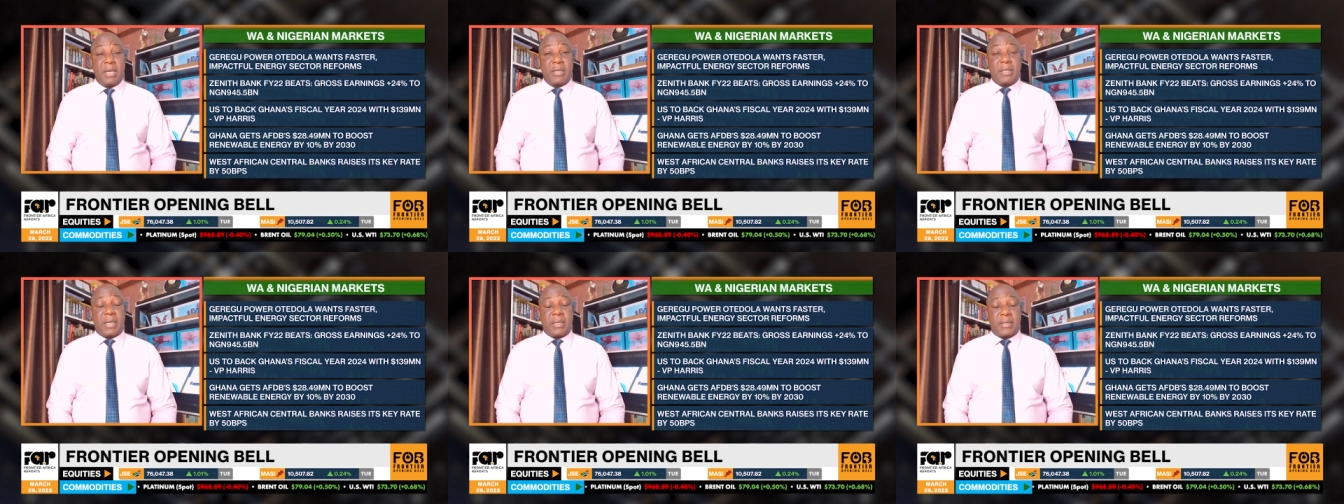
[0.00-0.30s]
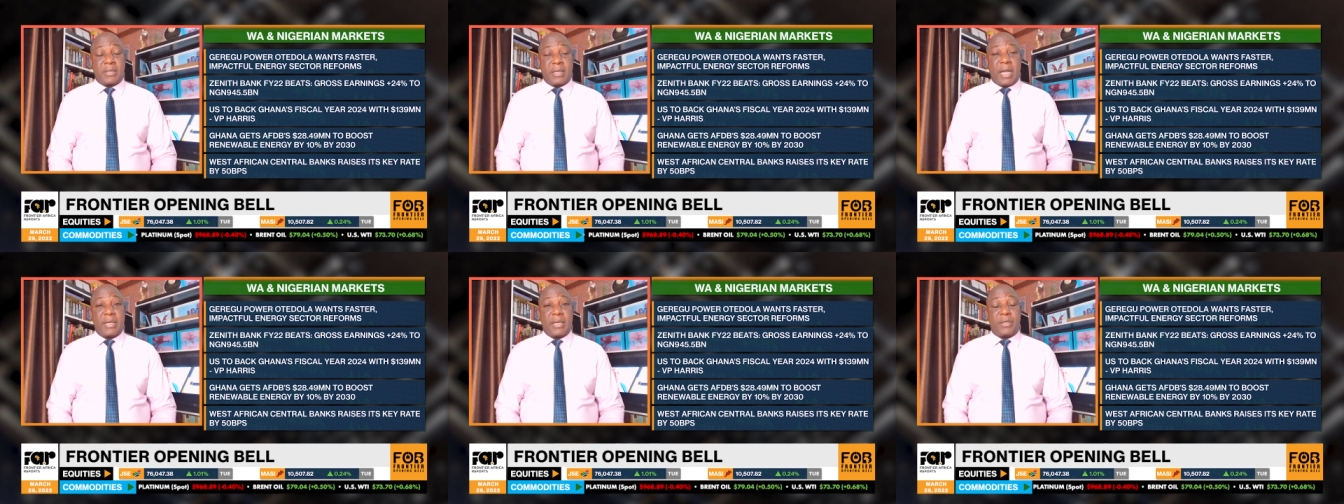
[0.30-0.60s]

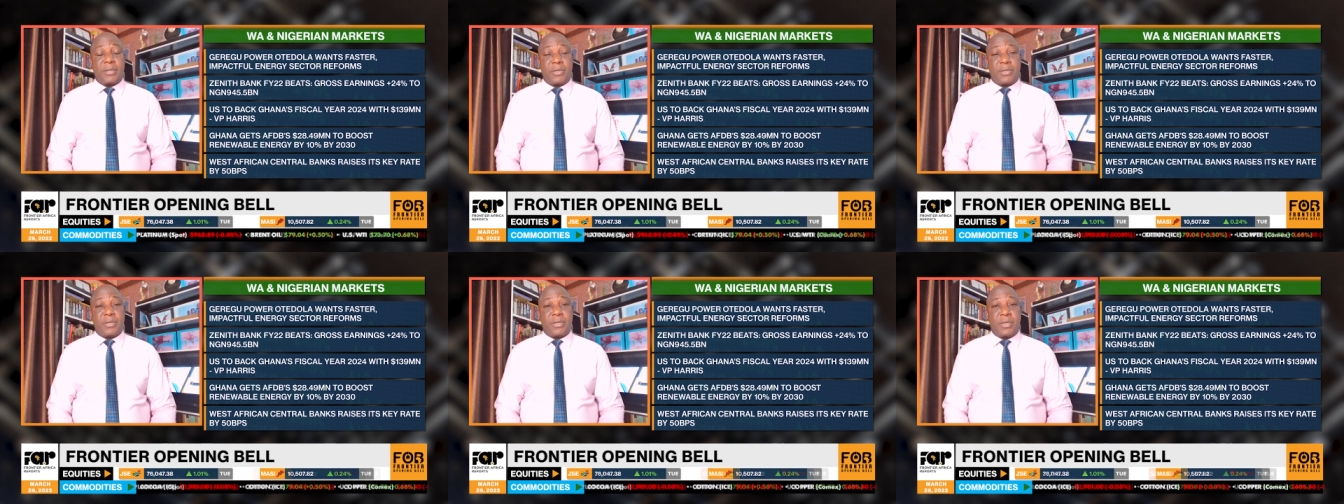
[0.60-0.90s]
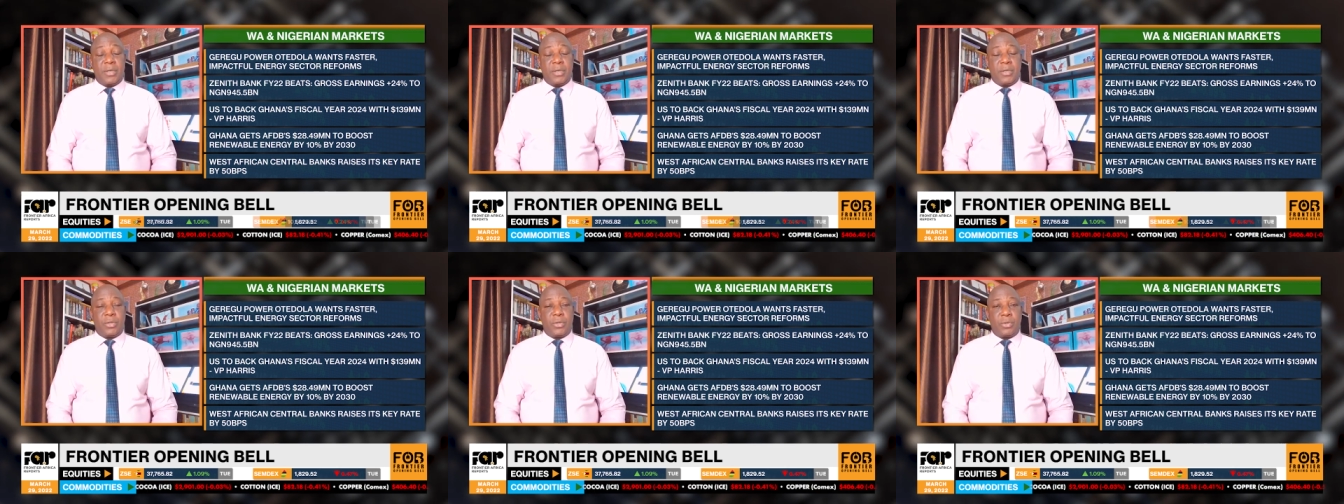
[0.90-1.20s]
says Nigerians
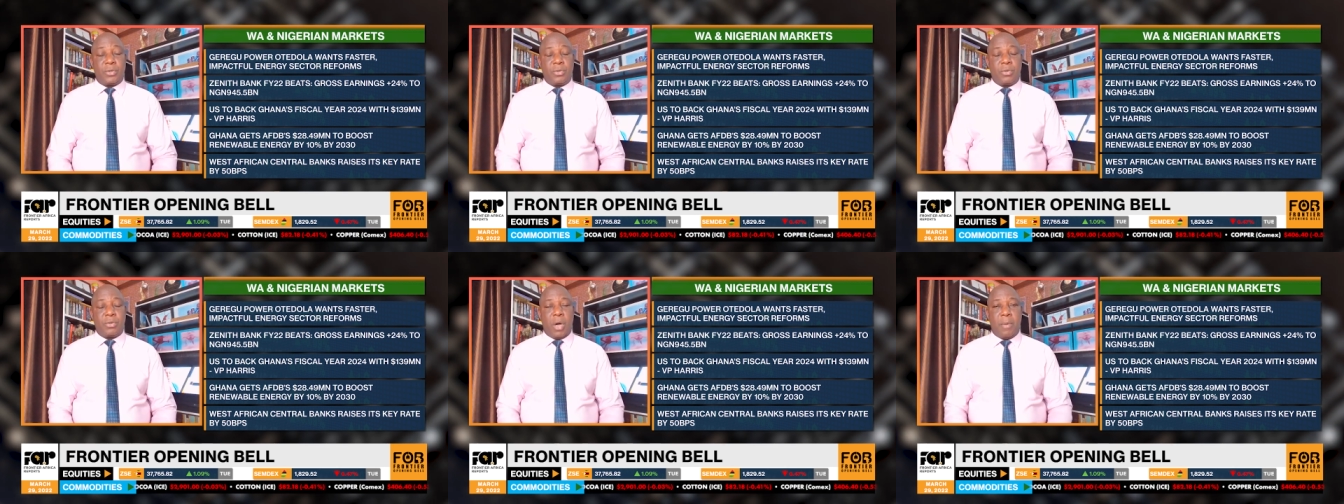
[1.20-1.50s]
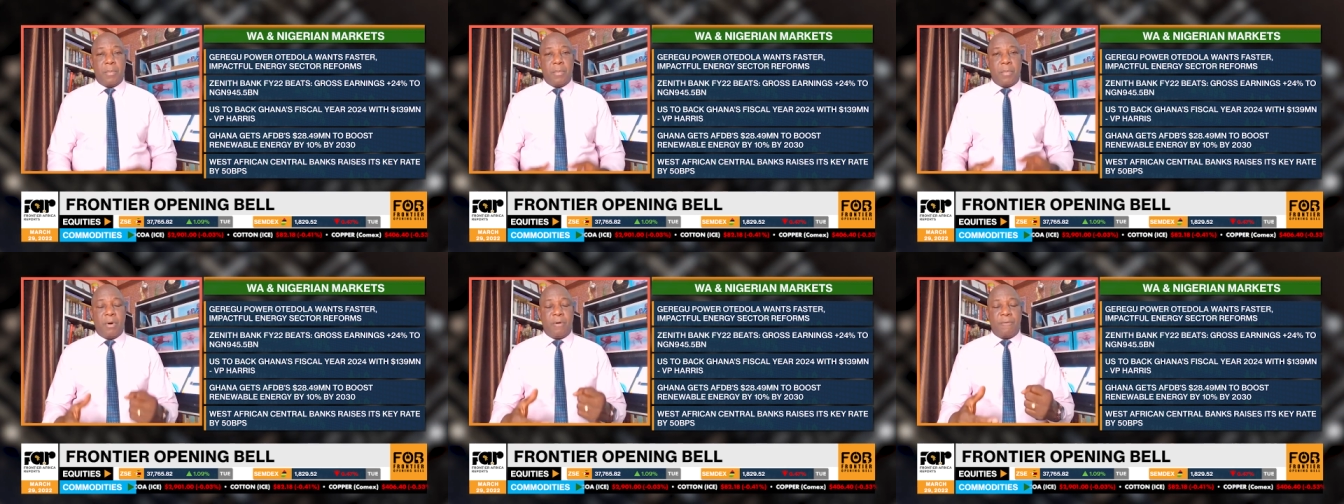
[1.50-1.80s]
need to do
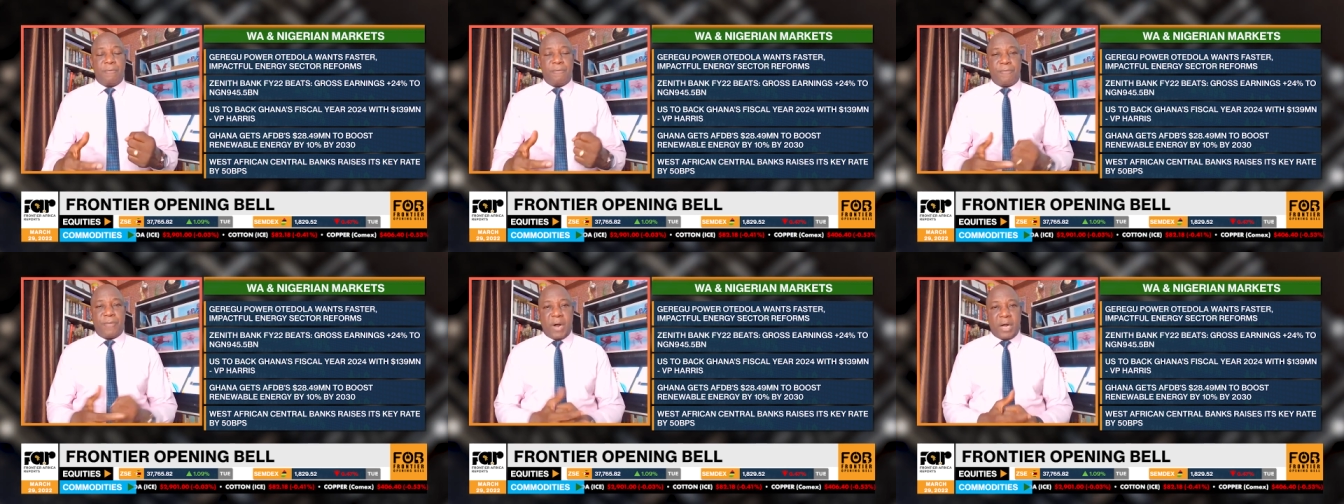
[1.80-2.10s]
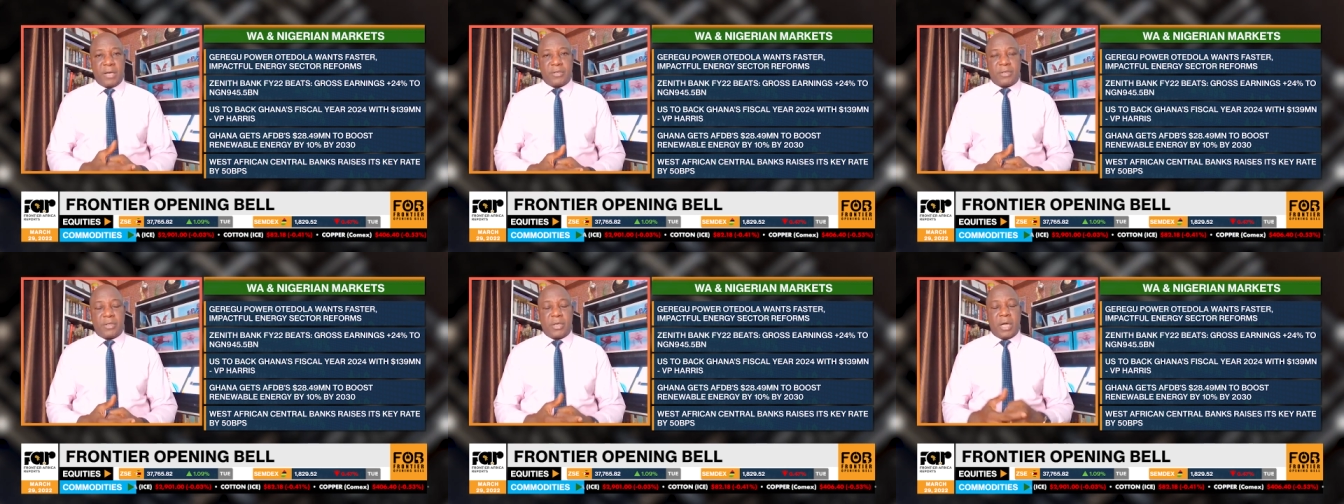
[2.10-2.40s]
a more
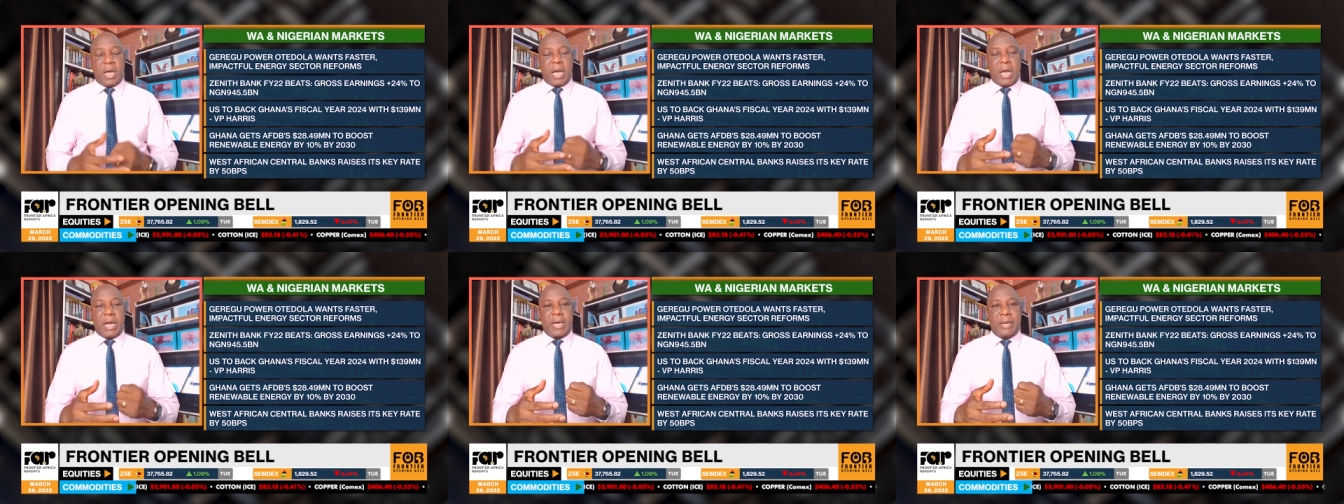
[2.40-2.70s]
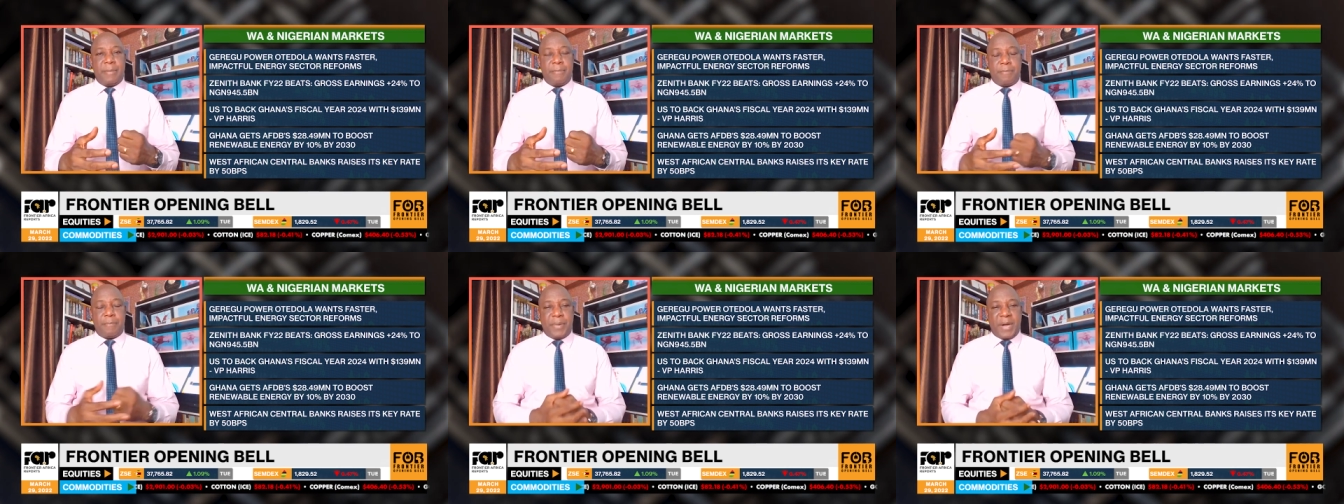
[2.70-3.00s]
faster
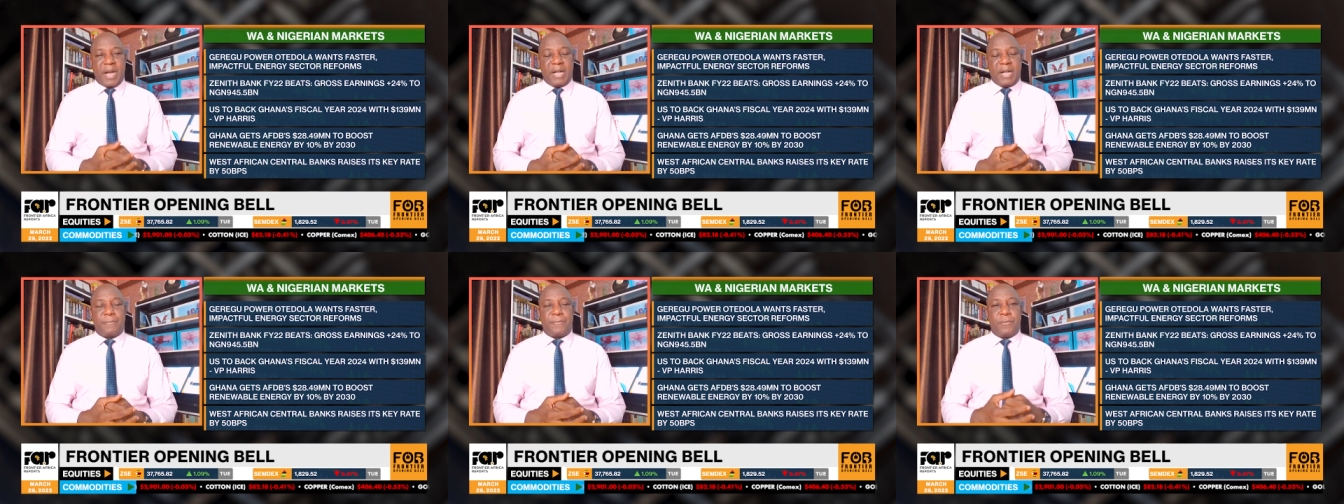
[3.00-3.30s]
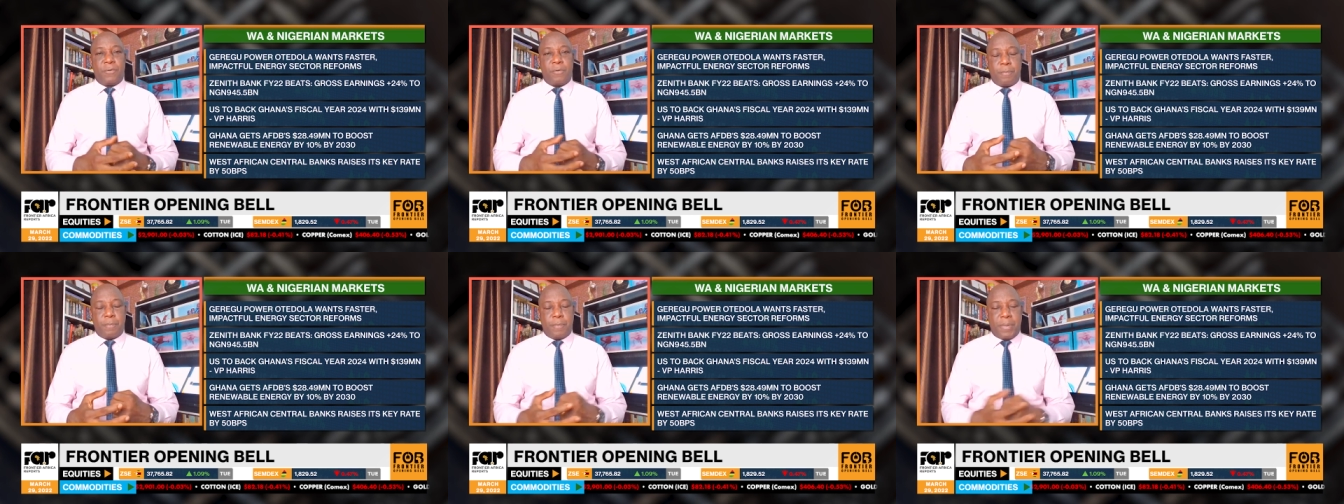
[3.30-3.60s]
and
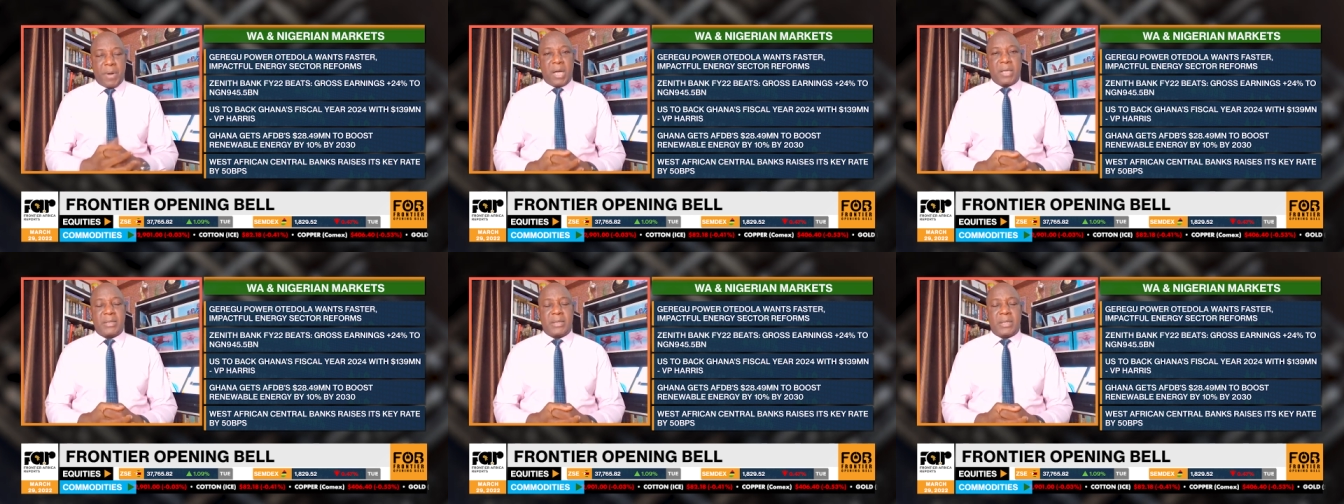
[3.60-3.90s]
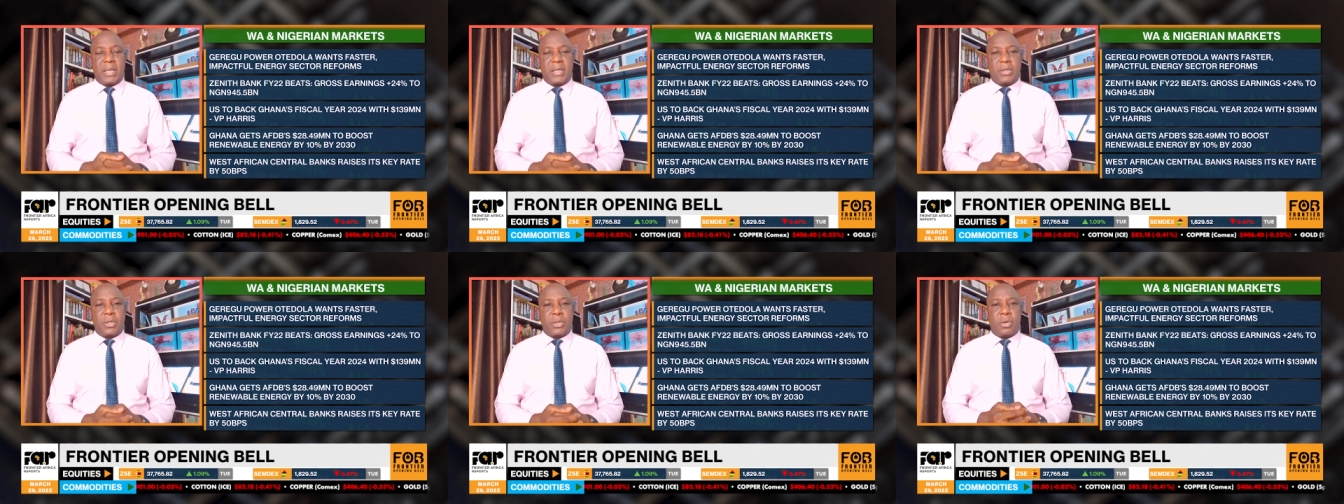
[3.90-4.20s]
impactful power
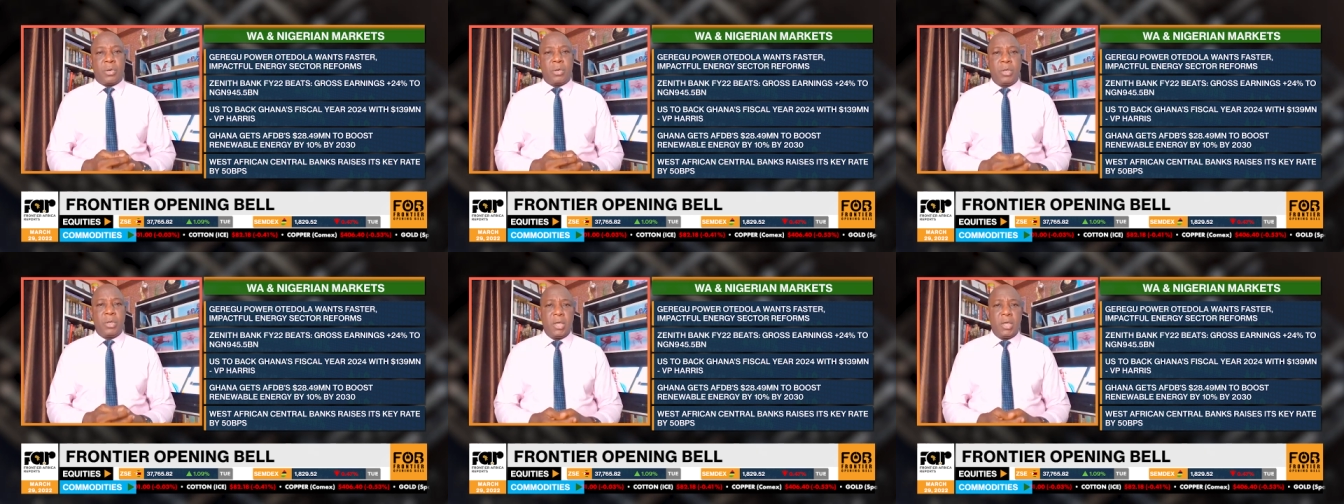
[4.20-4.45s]
sector